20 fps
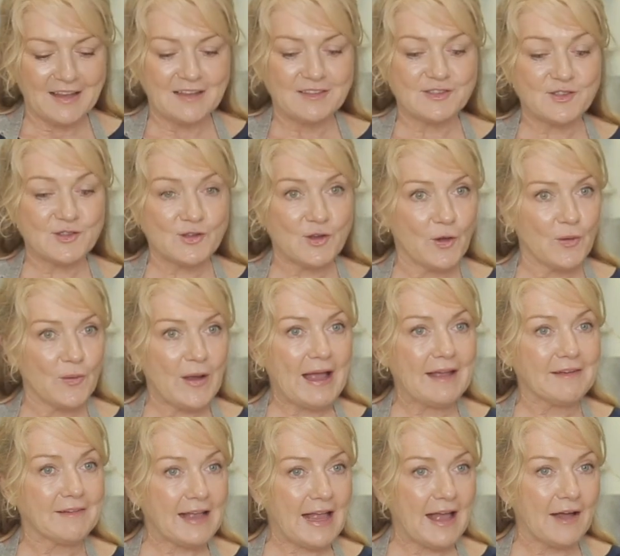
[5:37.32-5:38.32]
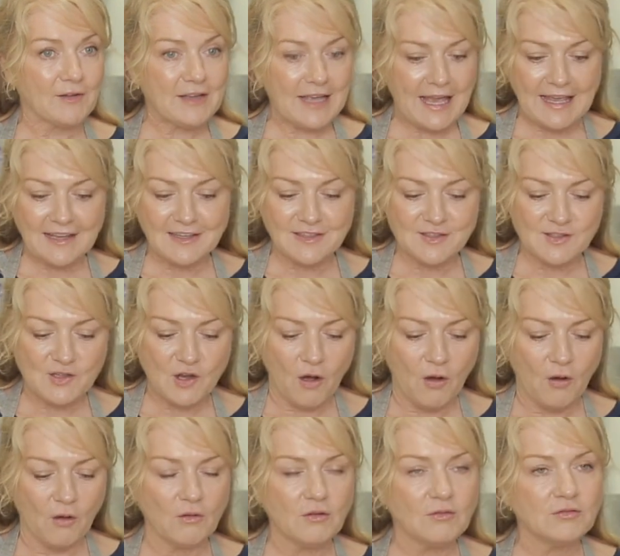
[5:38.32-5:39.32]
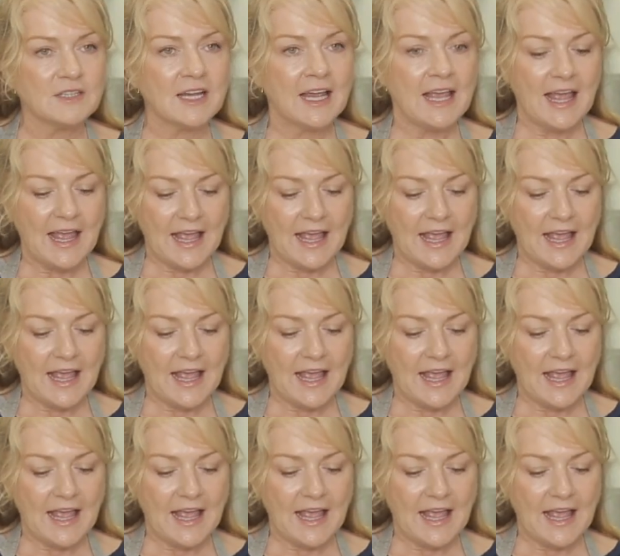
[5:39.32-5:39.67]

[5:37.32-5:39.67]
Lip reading: So our cake is cold,